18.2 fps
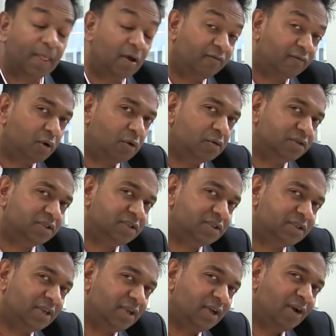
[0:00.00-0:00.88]
Of
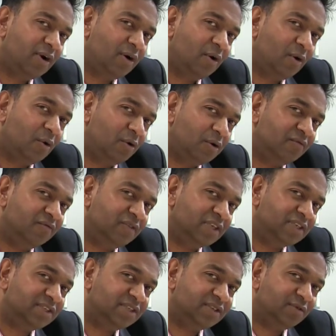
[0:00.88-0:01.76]
course, all of
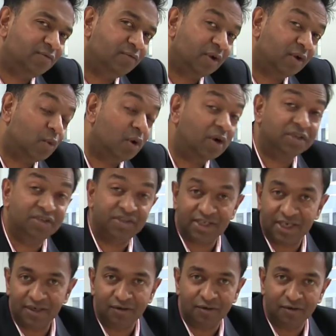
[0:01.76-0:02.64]
this requires
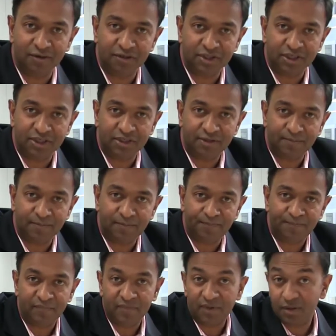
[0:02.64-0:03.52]
technology.
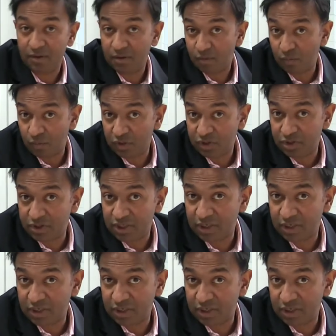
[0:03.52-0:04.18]
Which